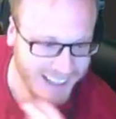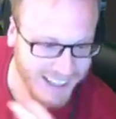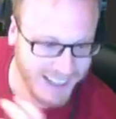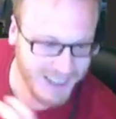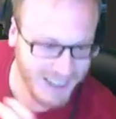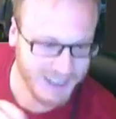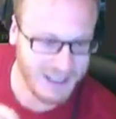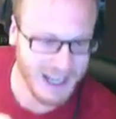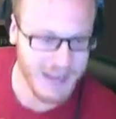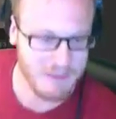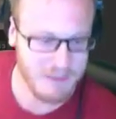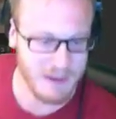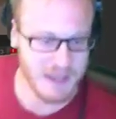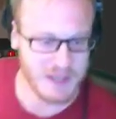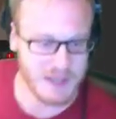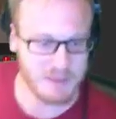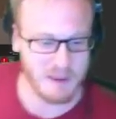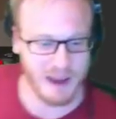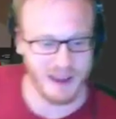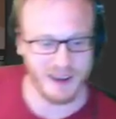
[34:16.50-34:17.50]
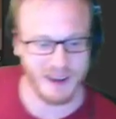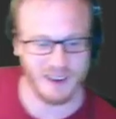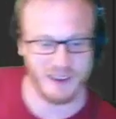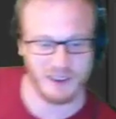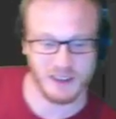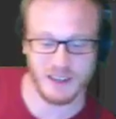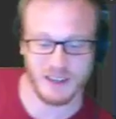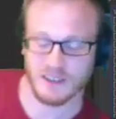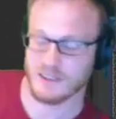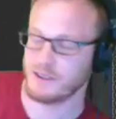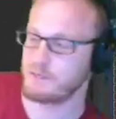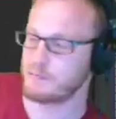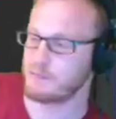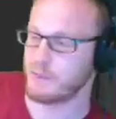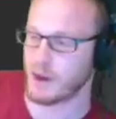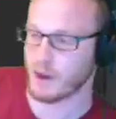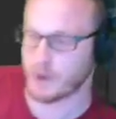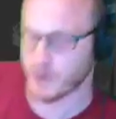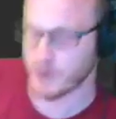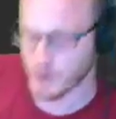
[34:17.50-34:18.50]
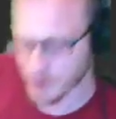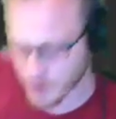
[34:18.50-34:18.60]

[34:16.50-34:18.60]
okay Best Man, I'll call